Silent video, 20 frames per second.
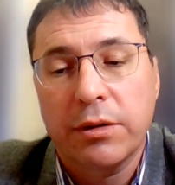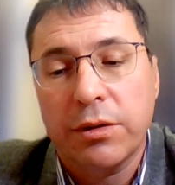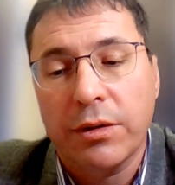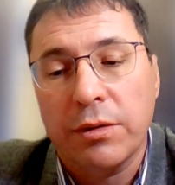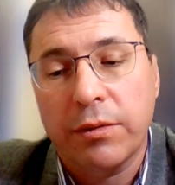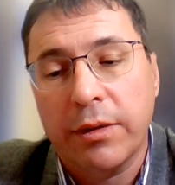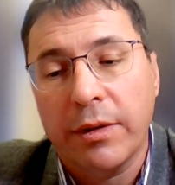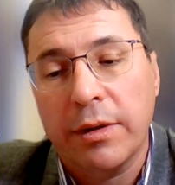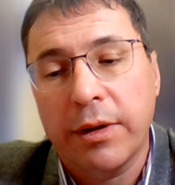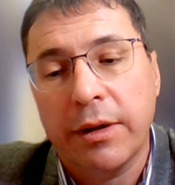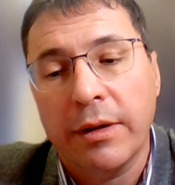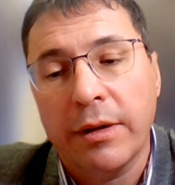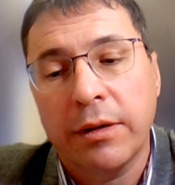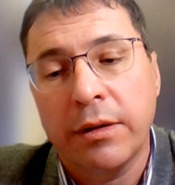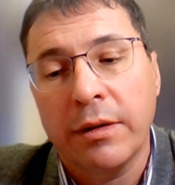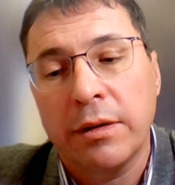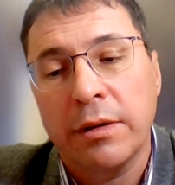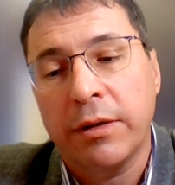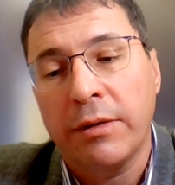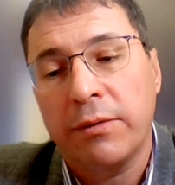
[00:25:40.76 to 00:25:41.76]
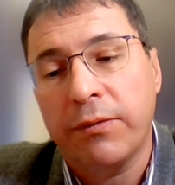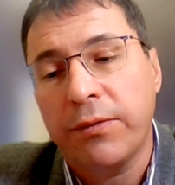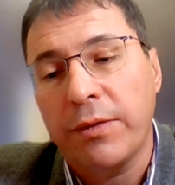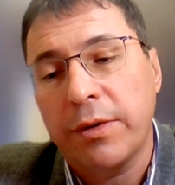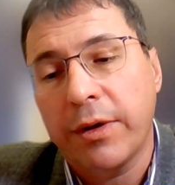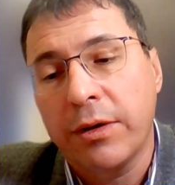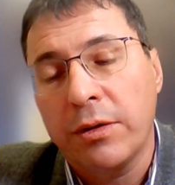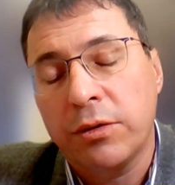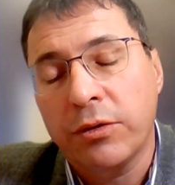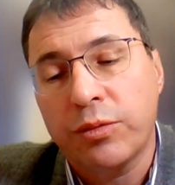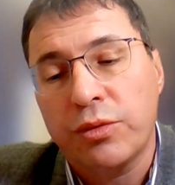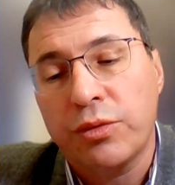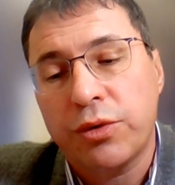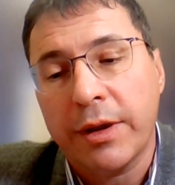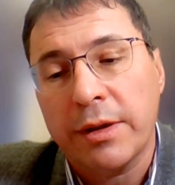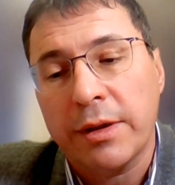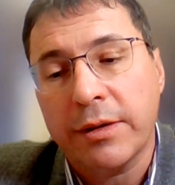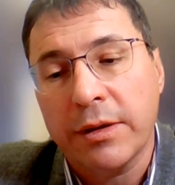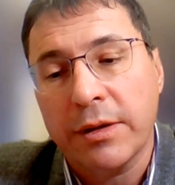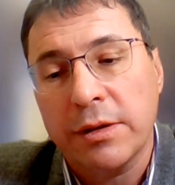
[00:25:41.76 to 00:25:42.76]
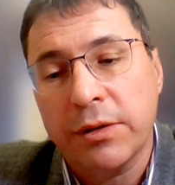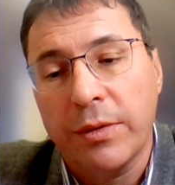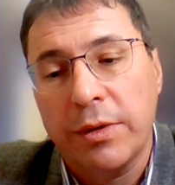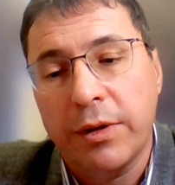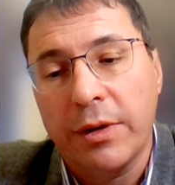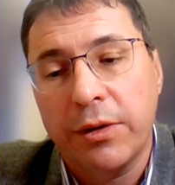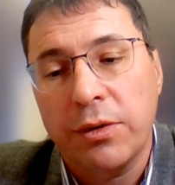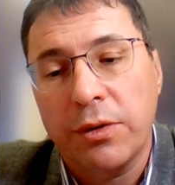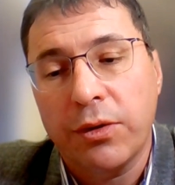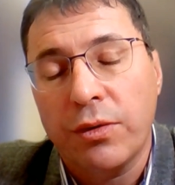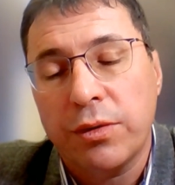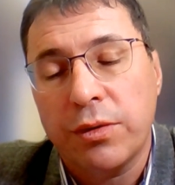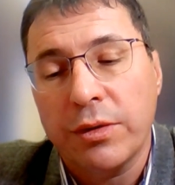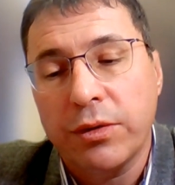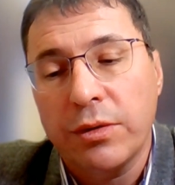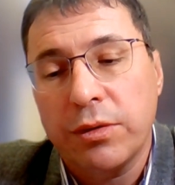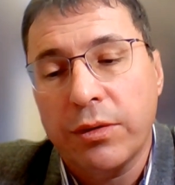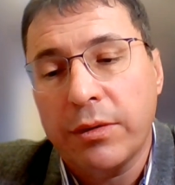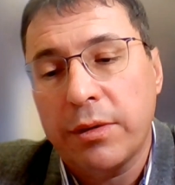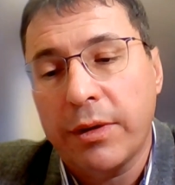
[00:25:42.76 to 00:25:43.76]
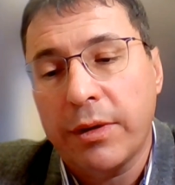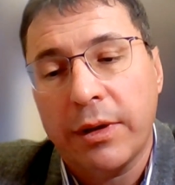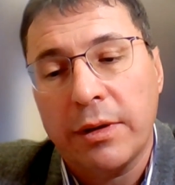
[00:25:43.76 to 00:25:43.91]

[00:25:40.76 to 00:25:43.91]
And then if the gold price is within the corridor,